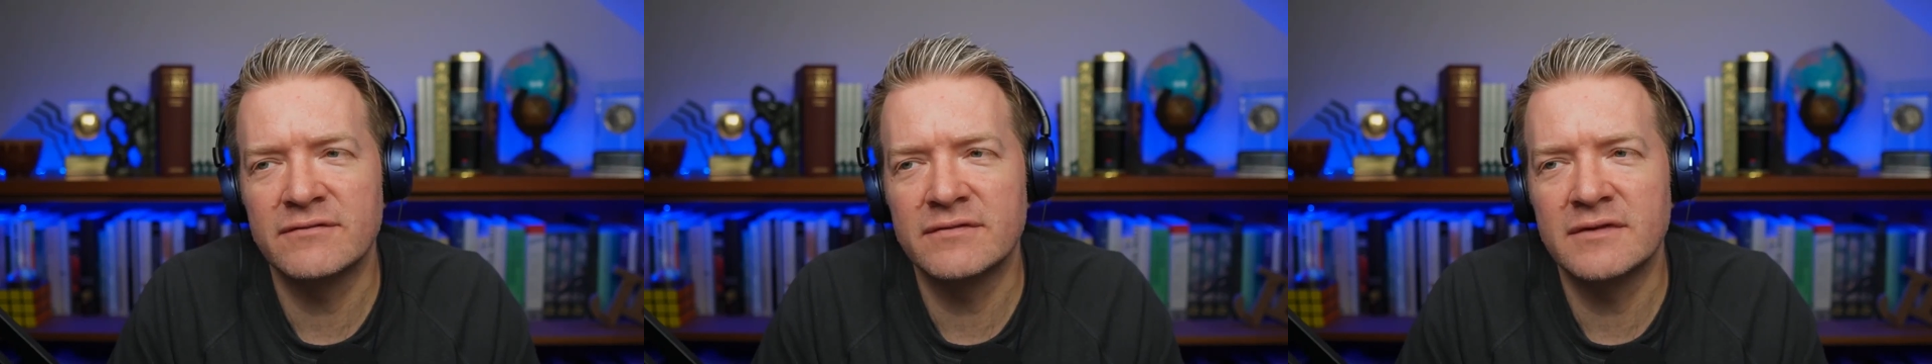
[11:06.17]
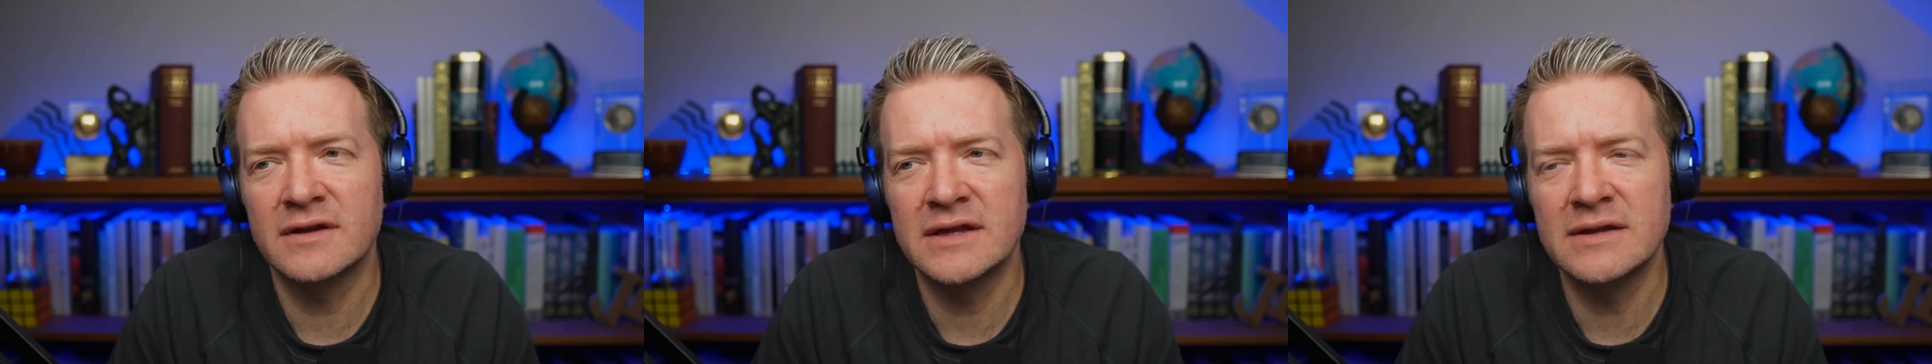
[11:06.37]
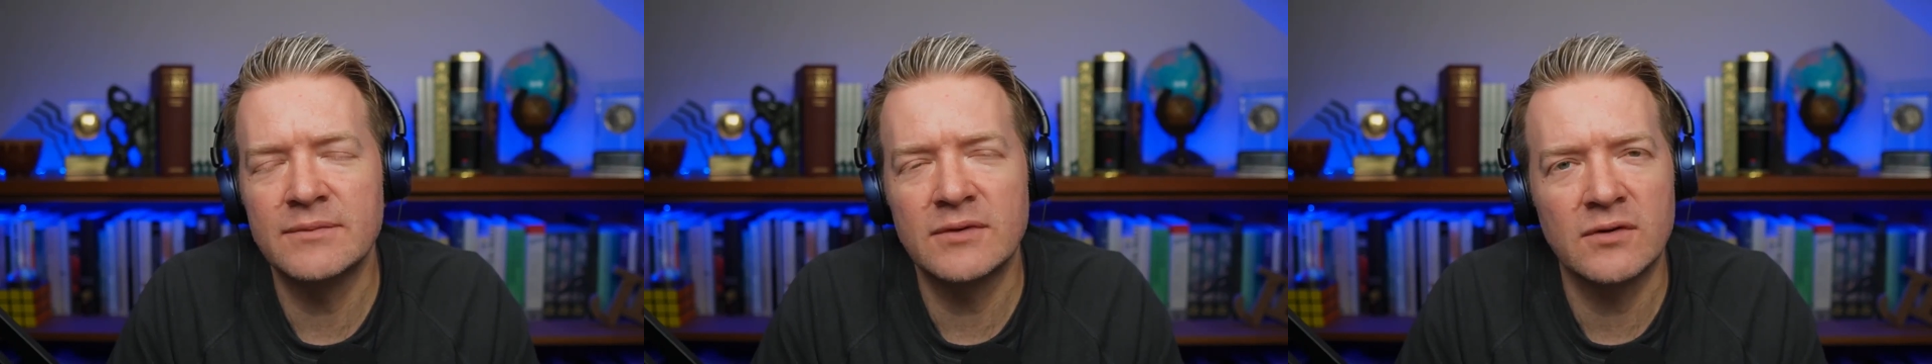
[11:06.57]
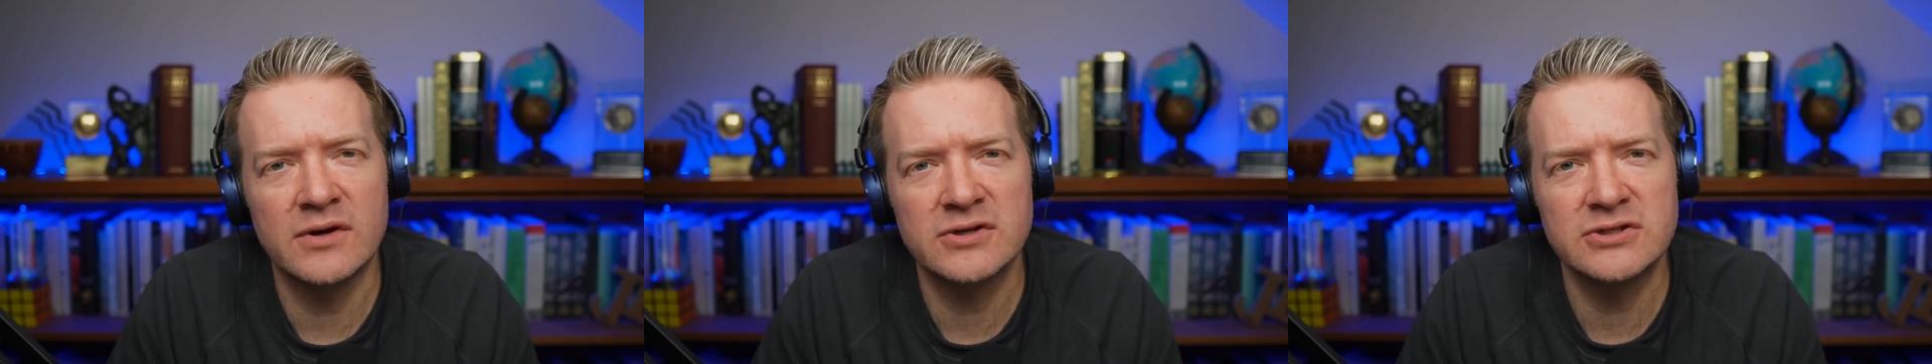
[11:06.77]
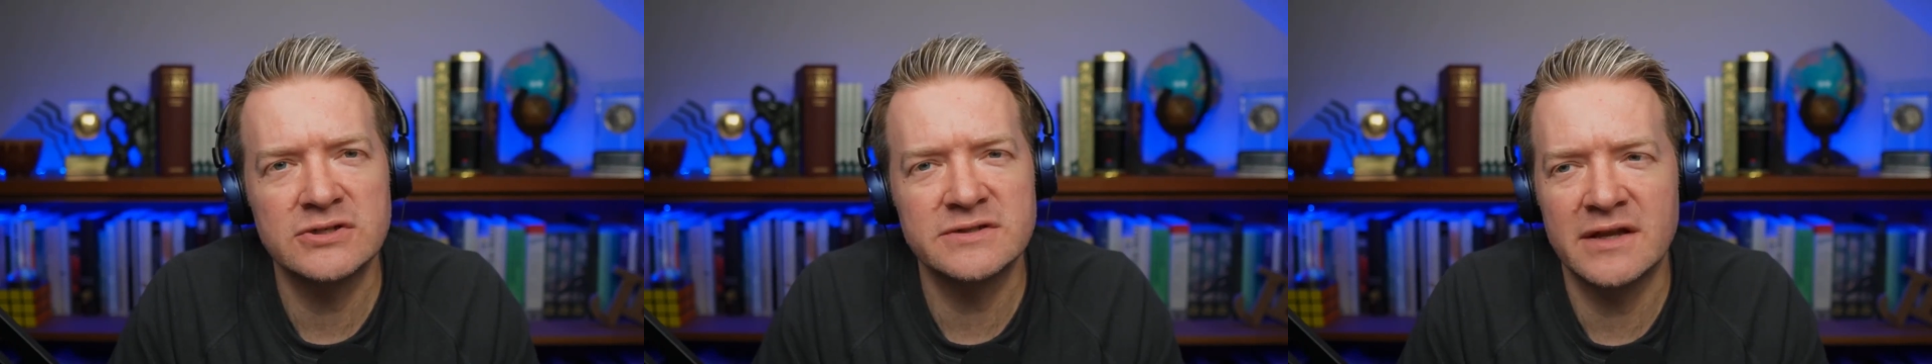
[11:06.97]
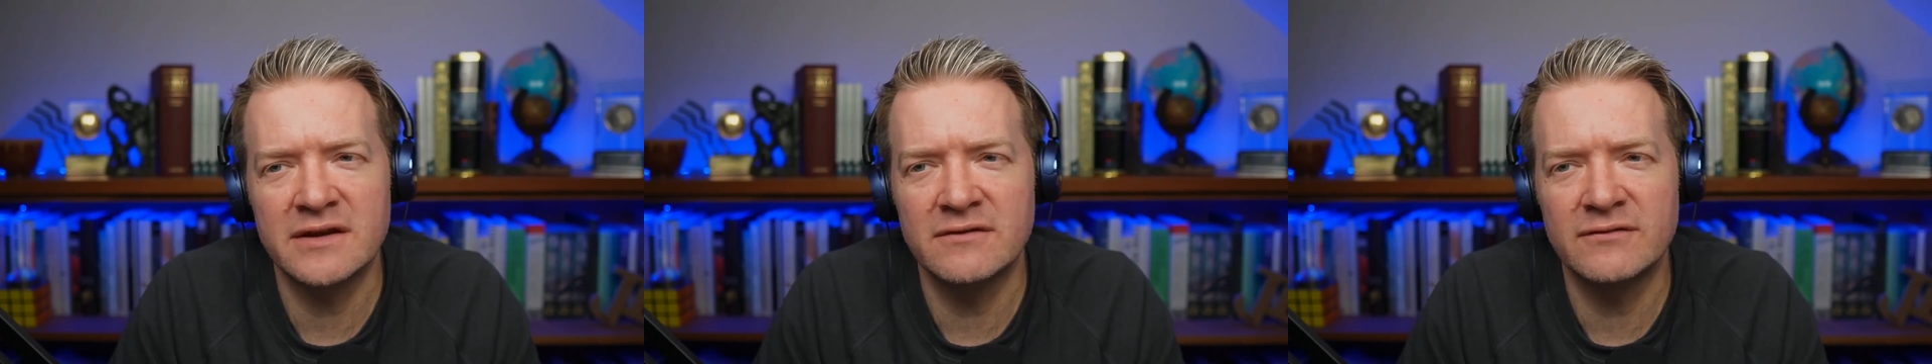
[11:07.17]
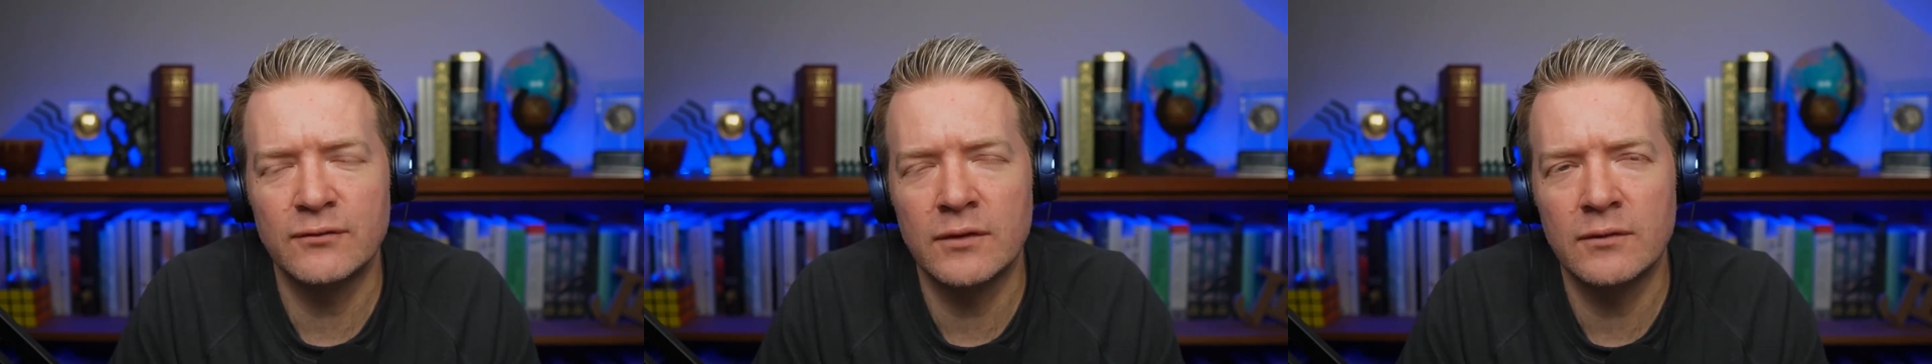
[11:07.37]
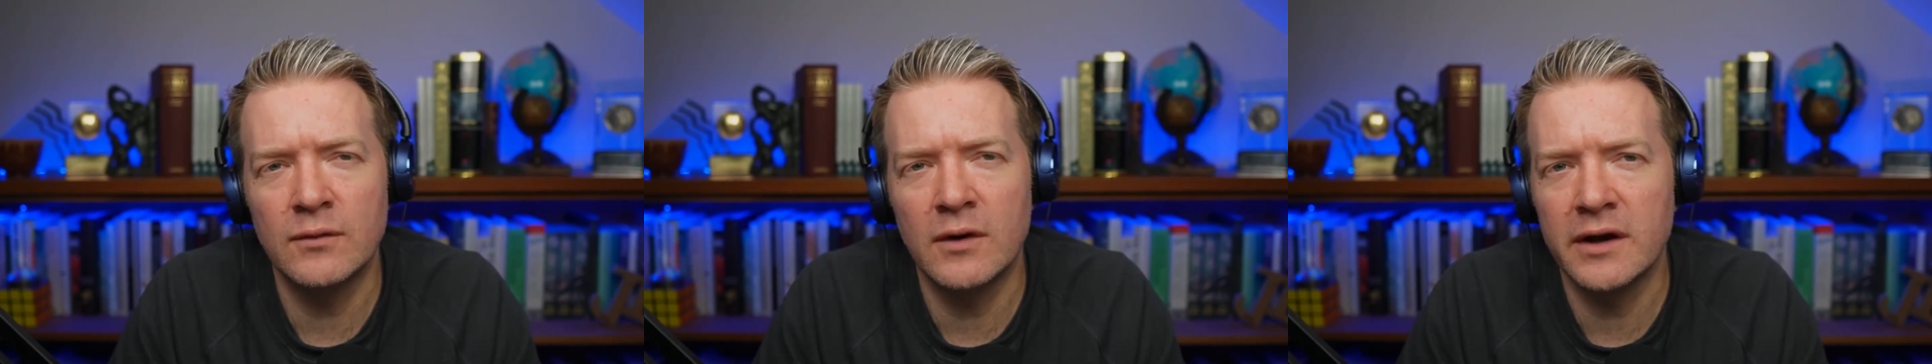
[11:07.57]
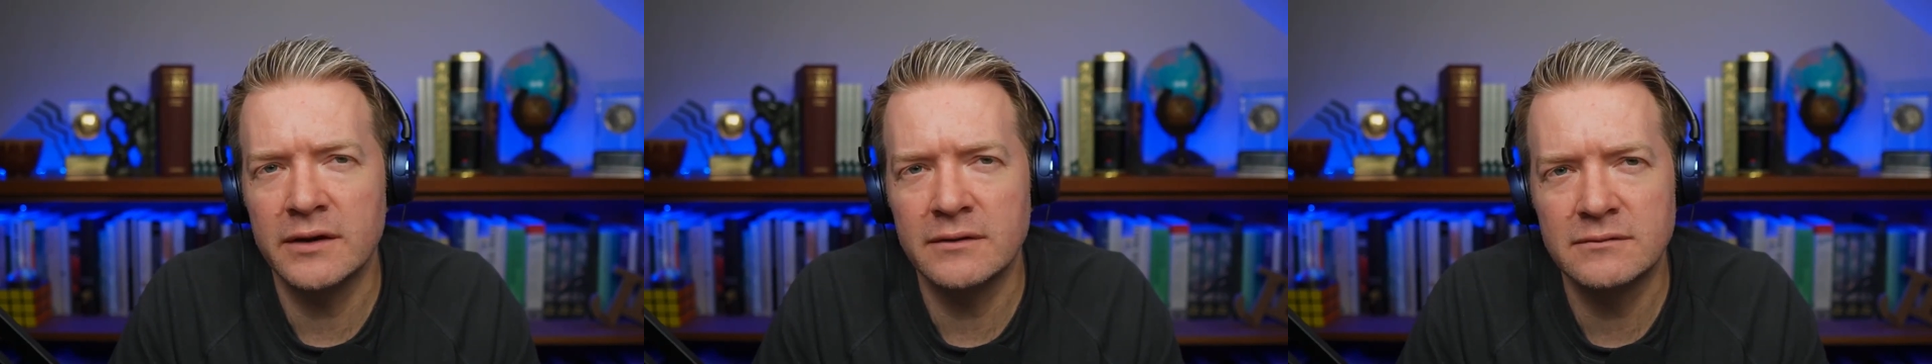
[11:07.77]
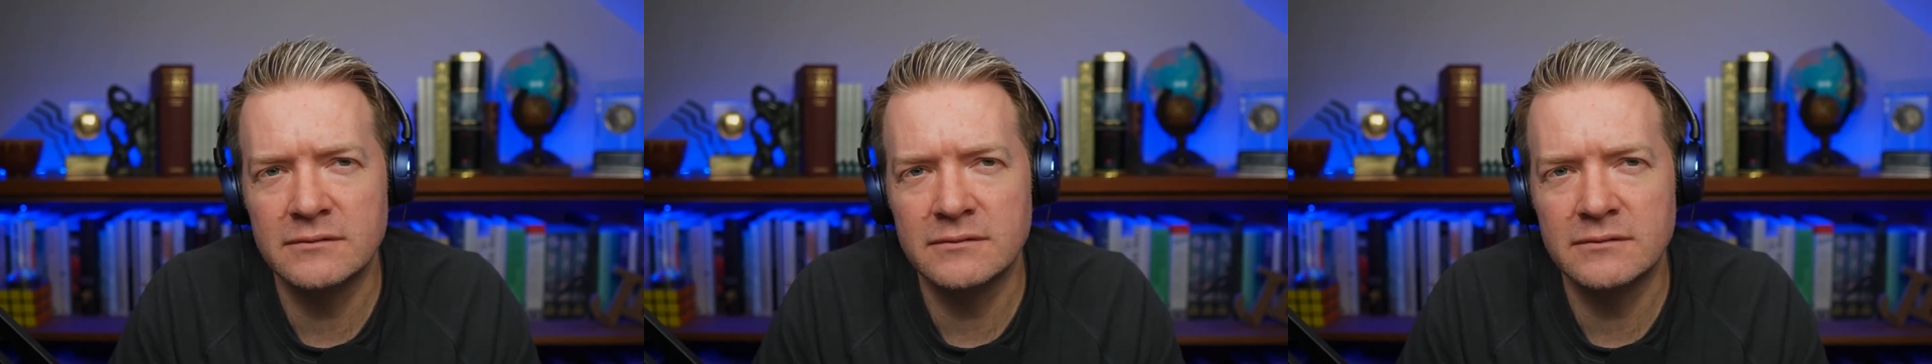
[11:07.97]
the deeper questions then of, well, why